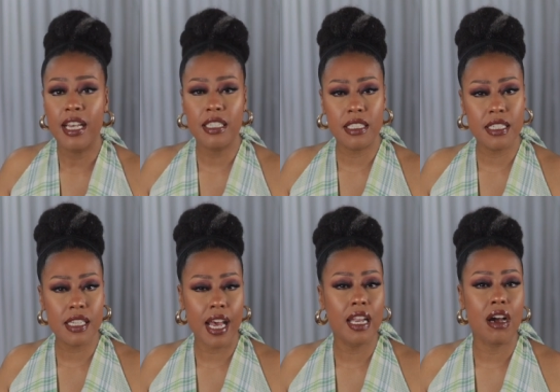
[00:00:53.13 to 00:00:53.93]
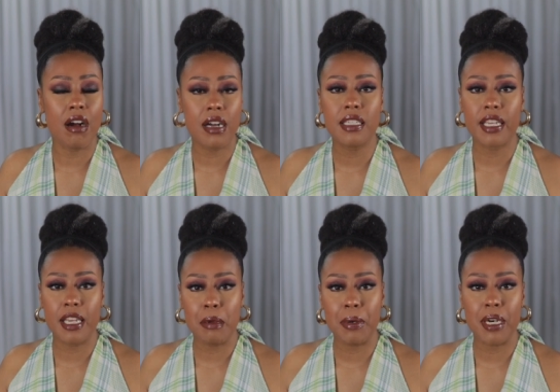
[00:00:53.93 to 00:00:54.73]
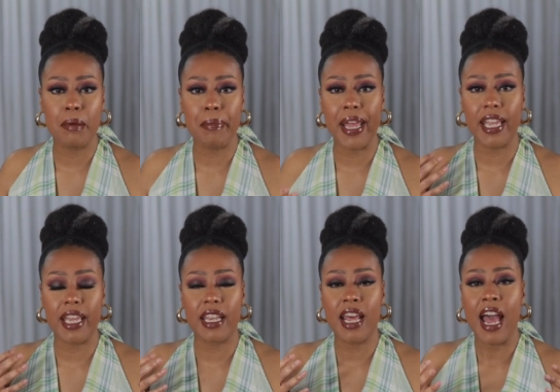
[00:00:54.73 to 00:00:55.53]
It's just kind of hard to keep up. And